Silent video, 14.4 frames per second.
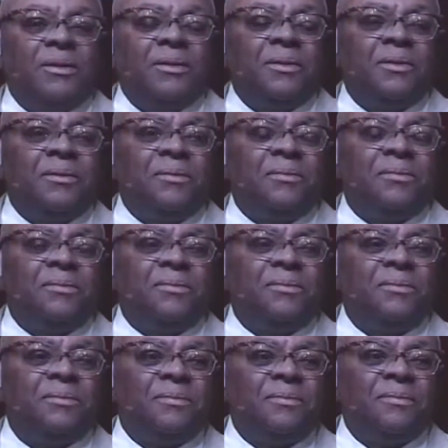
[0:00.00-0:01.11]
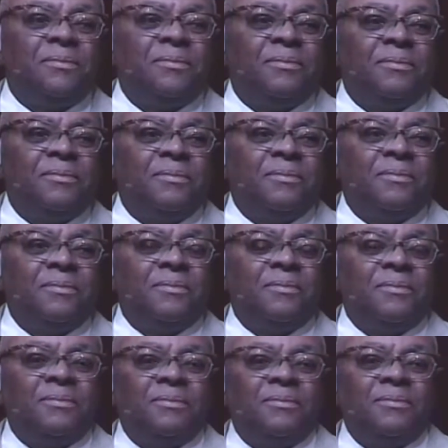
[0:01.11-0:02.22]

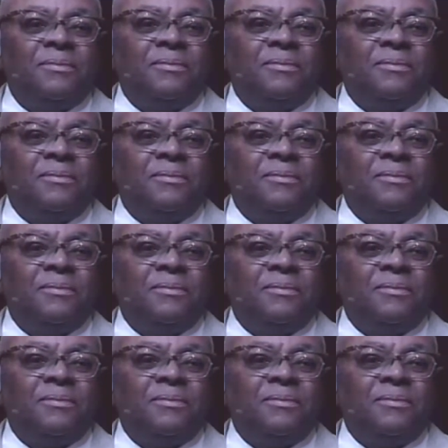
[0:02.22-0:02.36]
No one is speaking in this clip.